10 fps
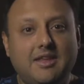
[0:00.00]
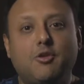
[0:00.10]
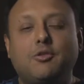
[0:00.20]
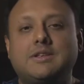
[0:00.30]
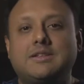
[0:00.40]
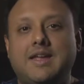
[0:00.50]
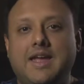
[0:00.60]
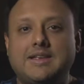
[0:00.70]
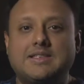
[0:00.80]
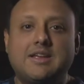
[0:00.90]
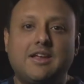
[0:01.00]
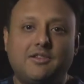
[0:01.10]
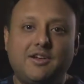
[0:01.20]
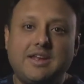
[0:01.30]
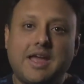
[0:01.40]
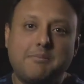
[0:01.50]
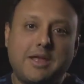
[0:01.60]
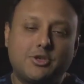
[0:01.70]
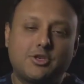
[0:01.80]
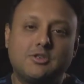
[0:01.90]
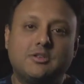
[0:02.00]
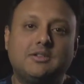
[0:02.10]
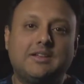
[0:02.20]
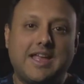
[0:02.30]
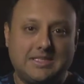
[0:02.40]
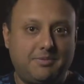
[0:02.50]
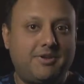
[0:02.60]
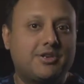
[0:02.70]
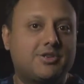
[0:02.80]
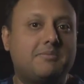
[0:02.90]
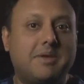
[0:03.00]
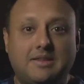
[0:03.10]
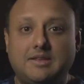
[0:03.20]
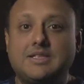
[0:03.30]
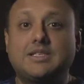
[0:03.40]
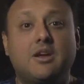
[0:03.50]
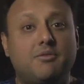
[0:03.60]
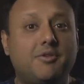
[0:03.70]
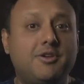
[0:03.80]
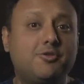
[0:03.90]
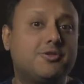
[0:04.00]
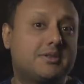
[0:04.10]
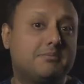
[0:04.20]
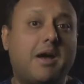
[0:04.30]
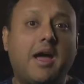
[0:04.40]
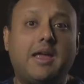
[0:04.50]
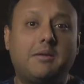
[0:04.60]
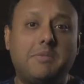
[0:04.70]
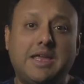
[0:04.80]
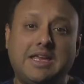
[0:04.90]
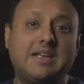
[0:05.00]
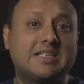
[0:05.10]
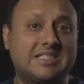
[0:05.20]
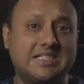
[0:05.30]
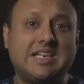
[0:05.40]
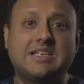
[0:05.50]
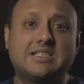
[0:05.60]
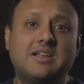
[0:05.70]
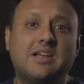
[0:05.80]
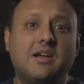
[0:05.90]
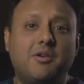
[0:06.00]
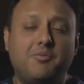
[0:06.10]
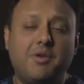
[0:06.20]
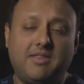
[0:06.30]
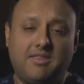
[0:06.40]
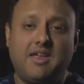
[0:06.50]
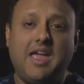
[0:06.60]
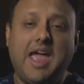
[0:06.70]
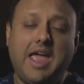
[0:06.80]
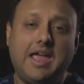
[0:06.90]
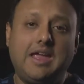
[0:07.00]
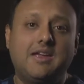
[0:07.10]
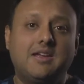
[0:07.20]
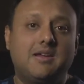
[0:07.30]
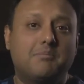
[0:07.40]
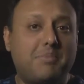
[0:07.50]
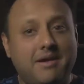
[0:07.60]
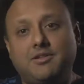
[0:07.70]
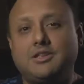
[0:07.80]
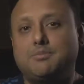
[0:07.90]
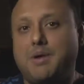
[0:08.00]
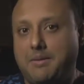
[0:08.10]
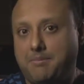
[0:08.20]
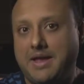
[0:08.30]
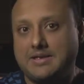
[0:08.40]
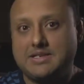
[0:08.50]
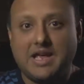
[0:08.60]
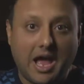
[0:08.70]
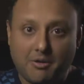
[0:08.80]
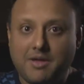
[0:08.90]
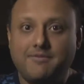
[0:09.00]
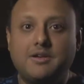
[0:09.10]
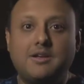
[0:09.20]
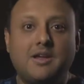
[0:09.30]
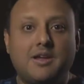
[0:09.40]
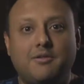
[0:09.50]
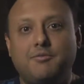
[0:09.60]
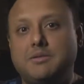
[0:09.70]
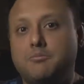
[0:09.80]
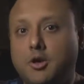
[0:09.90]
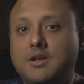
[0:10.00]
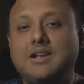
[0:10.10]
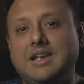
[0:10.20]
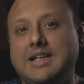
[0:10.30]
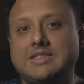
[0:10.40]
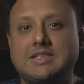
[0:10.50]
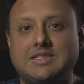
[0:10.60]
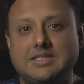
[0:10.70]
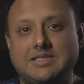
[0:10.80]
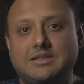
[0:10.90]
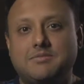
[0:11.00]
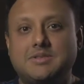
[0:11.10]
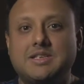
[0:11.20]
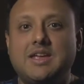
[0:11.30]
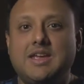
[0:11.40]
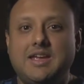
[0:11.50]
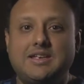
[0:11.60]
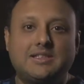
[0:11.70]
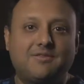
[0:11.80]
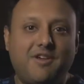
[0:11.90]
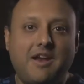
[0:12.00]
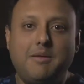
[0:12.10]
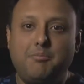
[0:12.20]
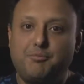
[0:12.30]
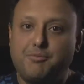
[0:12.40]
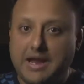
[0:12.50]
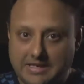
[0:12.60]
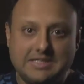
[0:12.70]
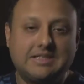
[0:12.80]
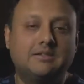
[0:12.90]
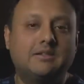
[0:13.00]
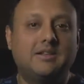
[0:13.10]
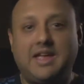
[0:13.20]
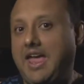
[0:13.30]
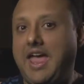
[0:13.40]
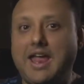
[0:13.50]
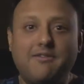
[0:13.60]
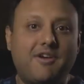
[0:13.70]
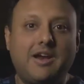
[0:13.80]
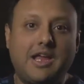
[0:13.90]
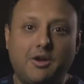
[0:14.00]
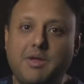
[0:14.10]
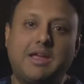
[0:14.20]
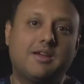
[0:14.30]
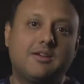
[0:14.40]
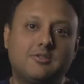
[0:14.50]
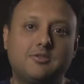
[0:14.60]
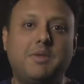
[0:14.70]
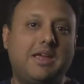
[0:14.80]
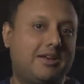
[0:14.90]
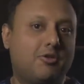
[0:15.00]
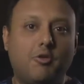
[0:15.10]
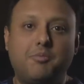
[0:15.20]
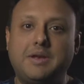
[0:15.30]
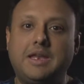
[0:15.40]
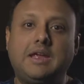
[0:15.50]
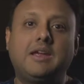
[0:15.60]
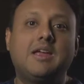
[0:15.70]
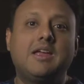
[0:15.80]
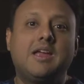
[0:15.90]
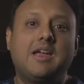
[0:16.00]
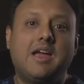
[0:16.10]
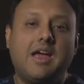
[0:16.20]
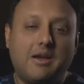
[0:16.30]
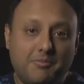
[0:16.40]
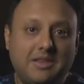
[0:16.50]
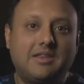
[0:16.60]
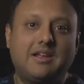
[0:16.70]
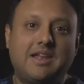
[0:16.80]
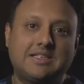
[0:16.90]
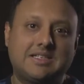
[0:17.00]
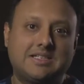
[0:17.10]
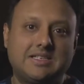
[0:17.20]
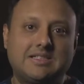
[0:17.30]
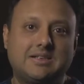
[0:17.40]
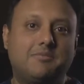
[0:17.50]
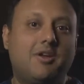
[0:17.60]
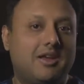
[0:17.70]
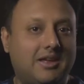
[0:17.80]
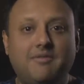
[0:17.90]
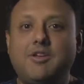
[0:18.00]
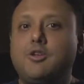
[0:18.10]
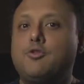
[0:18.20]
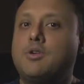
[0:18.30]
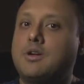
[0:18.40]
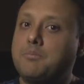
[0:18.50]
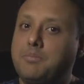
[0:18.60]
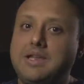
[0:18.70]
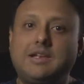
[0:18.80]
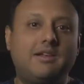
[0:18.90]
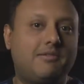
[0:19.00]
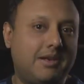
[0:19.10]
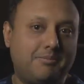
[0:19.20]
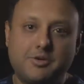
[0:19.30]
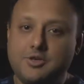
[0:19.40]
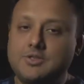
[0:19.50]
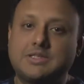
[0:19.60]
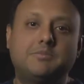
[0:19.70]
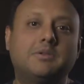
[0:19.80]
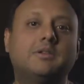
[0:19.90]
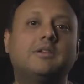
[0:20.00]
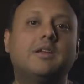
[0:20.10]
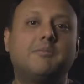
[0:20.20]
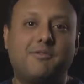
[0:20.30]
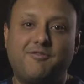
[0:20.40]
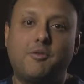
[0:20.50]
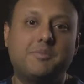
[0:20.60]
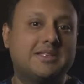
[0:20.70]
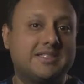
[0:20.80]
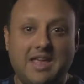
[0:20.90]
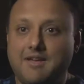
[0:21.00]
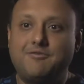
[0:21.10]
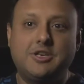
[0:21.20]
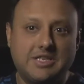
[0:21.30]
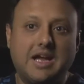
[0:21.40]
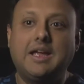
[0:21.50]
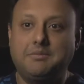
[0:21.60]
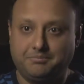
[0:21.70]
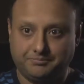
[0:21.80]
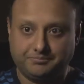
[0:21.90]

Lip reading: the olden days, three-dimensional aspiration methods were used by making a slit with a beveled pipette. However, with modern laser systems, it is very practical and very quick to make an opening with a laser system, giving you a completely reproducible performance every time.